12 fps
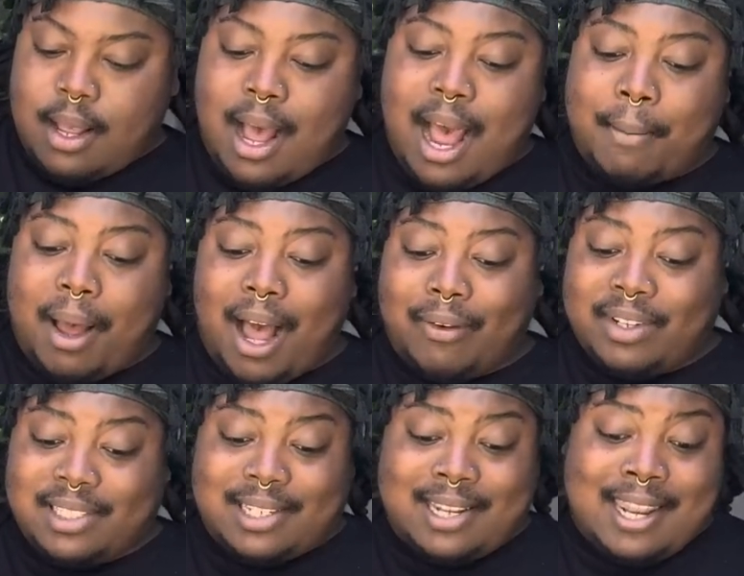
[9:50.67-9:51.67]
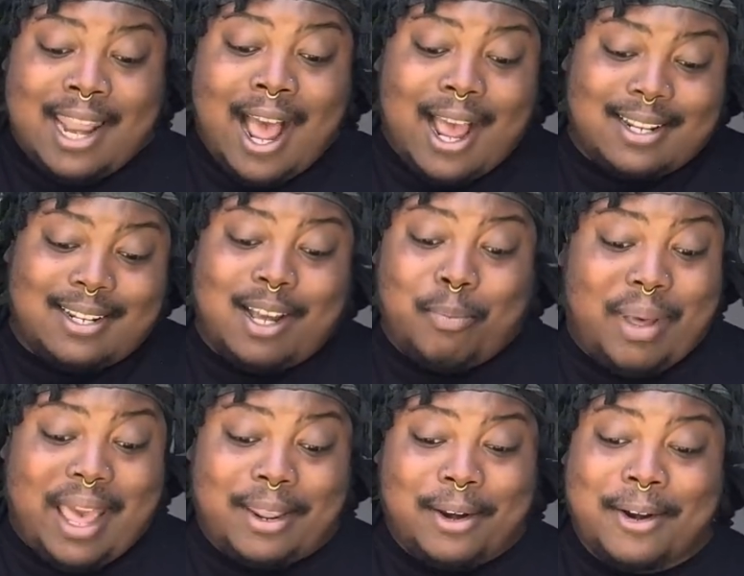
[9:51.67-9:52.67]
I'm obviously not a
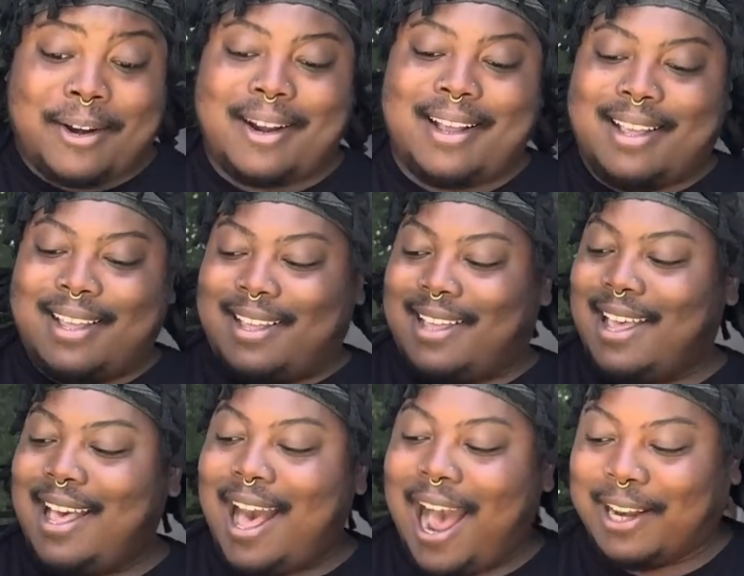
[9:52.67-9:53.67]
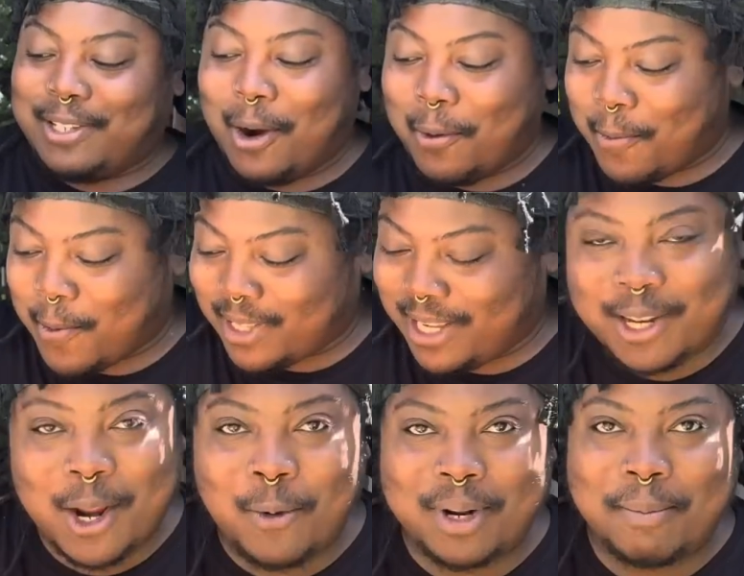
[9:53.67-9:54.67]
painter. I don't really
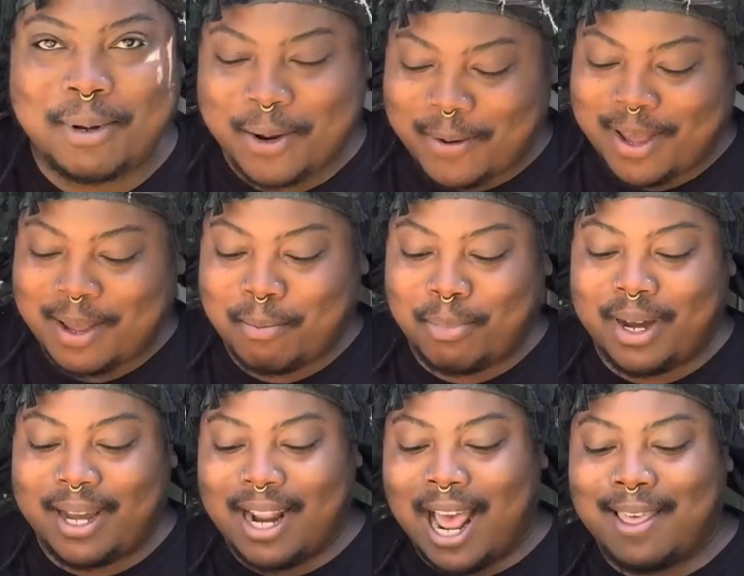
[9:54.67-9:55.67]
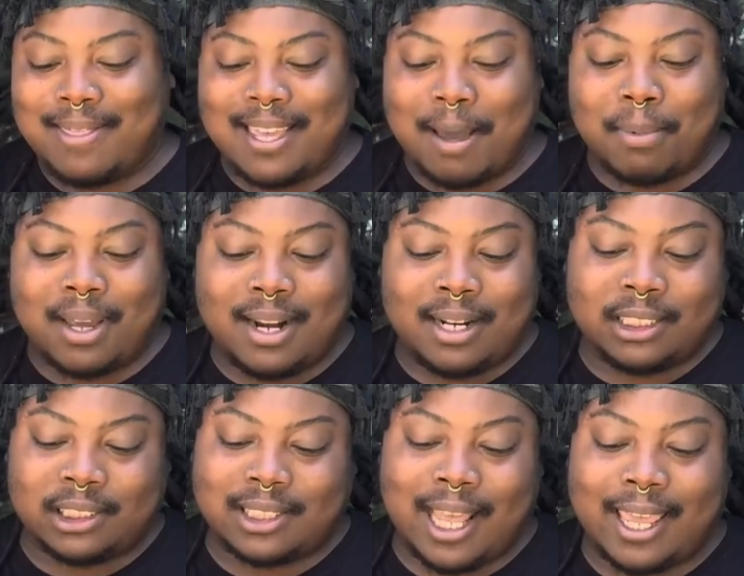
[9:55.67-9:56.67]
know what I'm doing, but I think I'm gonna
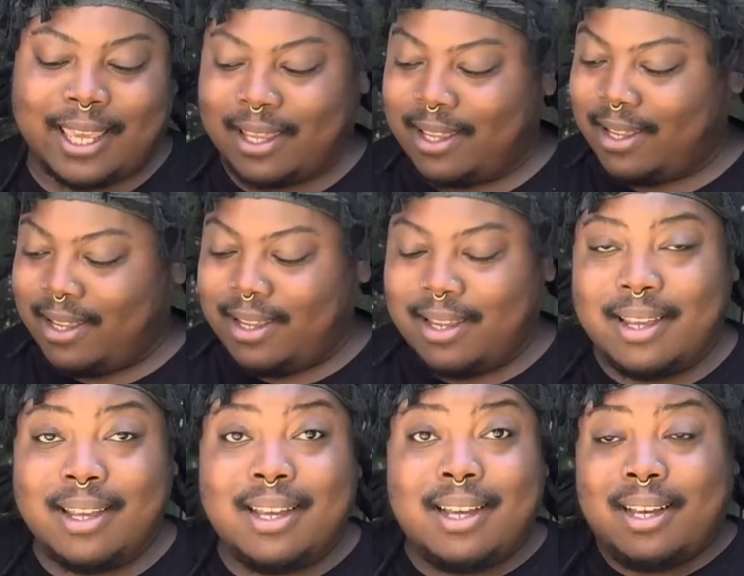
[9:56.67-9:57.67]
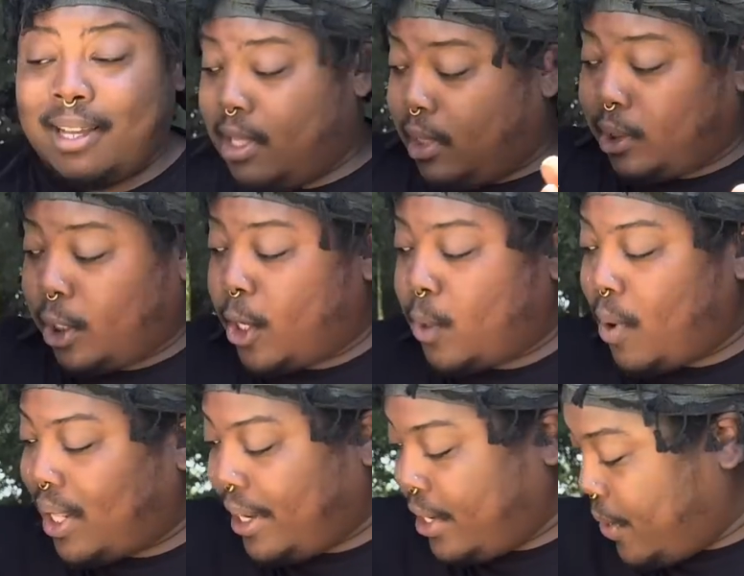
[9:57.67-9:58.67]
just like learn while
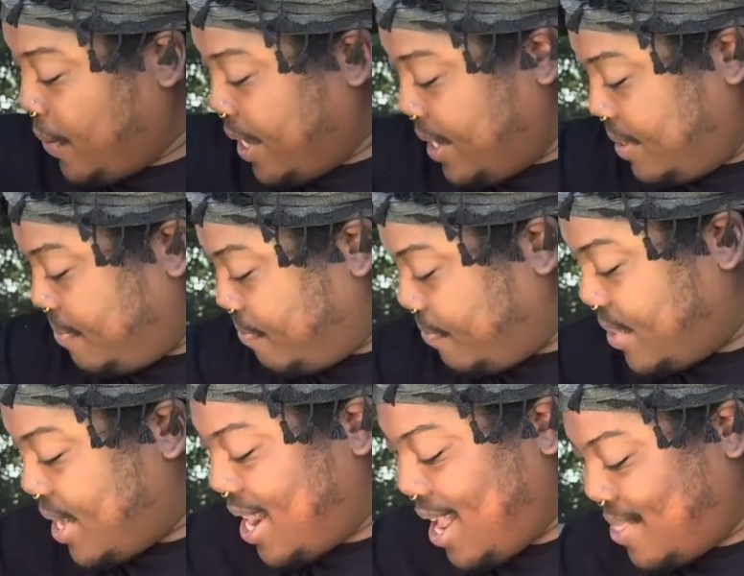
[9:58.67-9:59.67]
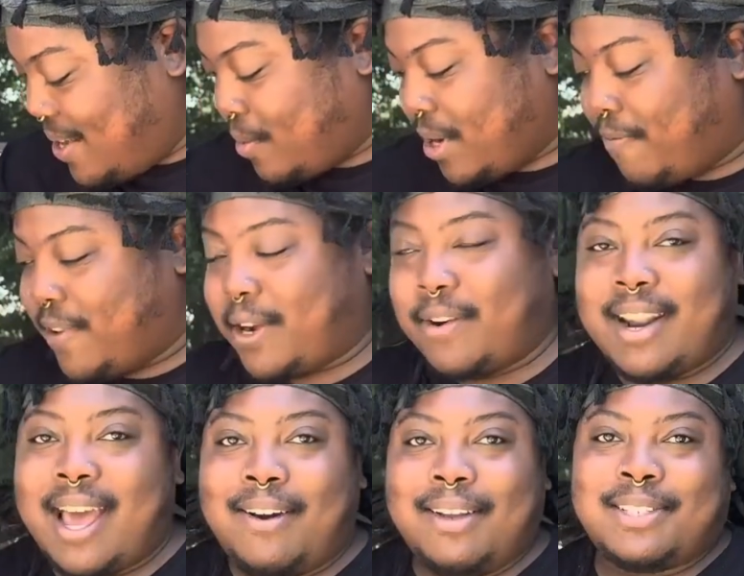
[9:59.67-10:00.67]
I do it. And I think we're gonna figure it
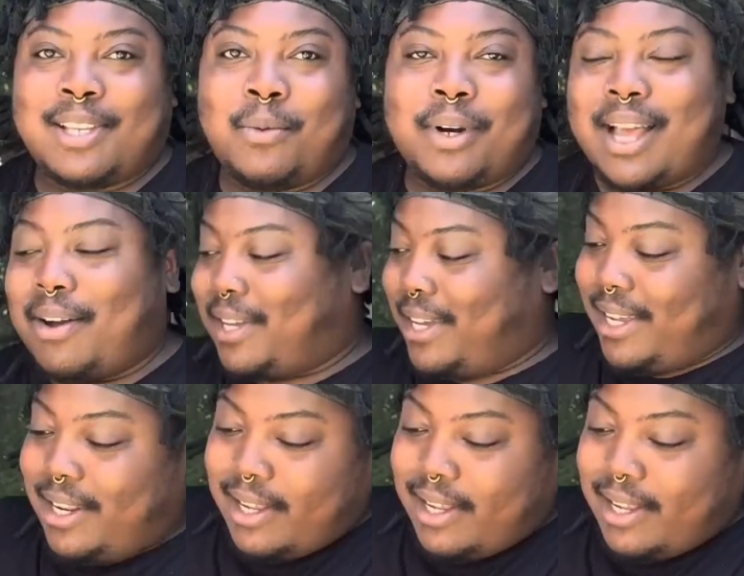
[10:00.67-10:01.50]
out. It's gonna work out good.